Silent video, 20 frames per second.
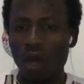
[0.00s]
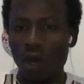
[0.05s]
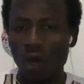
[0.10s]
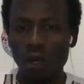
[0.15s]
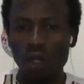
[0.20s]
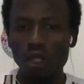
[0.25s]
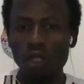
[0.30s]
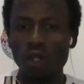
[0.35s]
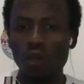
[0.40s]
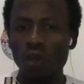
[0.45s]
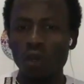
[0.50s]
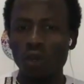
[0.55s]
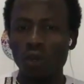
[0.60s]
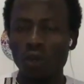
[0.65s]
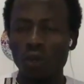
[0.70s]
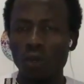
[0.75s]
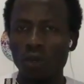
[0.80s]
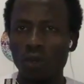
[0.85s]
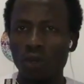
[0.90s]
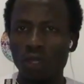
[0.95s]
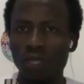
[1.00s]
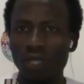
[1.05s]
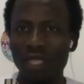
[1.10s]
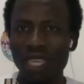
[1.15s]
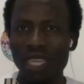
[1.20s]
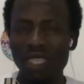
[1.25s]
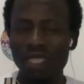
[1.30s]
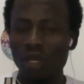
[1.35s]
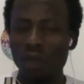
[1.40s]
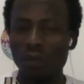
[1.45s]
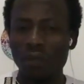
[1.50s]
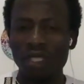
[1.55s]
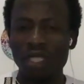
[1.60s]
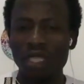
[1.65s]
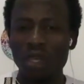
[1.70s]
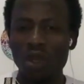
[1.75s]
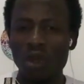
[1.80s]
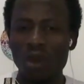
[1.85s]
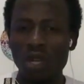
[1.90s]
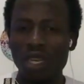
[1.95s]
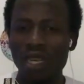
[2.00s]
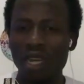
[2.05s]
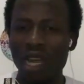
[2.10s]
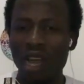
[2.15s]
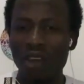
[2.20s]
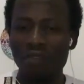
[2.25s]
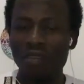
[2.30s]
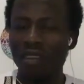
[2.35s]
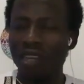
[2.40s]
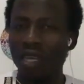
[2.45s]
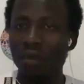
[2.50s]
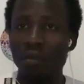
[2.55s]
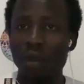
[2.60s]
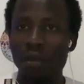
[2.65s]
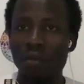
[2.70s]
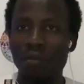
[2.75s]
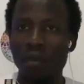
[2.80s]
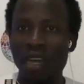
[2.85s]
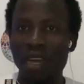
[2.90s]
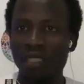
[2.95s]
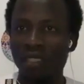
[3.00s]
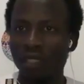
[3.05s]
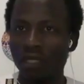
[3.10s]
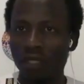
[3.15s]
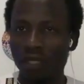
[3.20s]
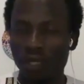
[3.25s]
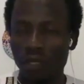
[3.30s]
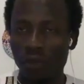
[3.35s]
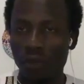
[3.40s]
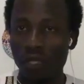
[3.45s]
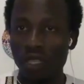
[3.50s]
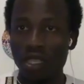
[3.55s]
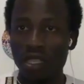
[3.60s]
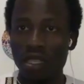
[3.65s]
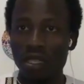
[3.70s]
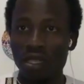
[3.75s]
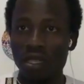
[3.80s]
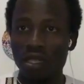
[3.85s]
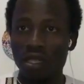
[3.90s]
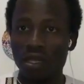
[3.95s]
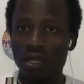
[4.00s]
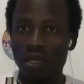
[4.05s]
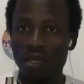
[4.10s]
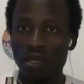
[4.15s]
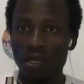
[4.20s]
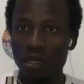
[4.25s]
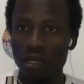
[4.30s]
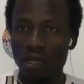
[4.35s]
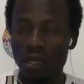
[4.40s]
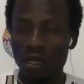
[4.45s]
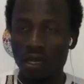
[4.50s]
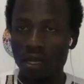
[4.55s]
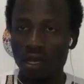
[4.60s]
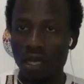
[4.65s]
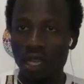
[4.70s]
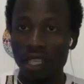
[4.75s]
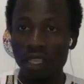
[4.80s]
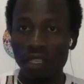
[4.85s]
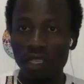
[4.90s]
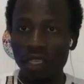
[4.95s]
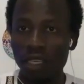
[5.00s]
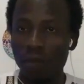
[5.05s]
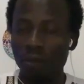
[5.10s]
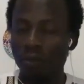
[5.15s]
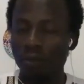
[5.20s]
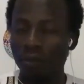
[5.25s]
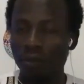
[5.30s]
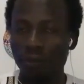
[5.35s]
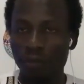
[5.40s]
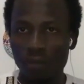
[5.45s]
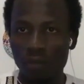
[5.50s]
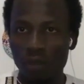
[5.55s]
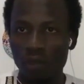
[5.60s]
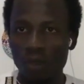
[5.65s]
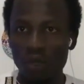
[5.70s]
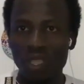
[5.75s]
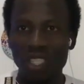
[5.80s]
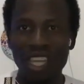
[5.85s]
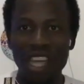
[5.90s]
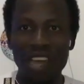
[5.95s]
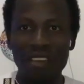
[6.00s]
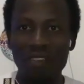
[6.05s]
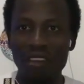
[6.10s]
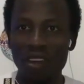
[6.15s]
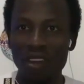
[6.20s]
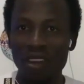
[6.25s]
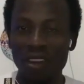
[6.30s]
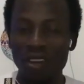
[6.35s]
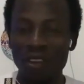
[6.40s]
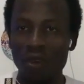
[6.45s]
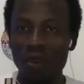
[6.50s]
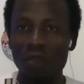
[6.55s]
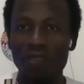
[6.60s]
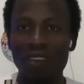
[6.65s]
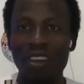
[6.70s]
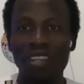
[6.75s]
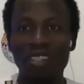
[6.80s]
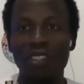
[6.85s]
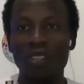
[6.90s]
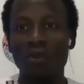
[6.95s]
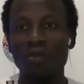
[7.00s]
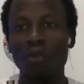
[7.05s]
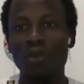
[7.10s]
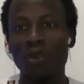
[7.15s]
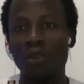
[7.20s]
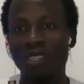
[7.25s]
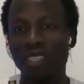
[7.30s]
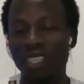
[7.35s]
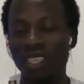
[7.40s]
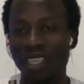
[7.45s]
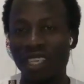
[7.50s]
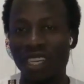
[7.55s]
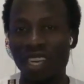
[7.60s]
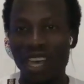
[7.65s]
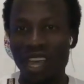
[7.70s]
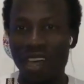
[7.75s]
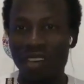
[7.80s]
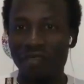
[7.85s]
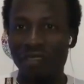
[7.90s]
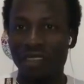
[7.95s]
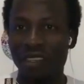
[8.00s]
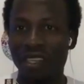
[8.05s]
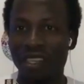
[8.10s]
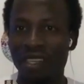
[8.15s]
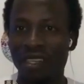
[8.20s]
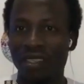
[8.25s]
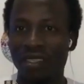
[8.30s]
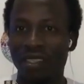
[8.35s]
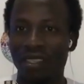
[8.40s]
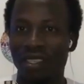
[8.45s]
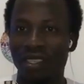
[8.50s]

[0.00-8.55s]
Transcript: Also, there is something called African by bus, which is a trip to travel over some country in Africa.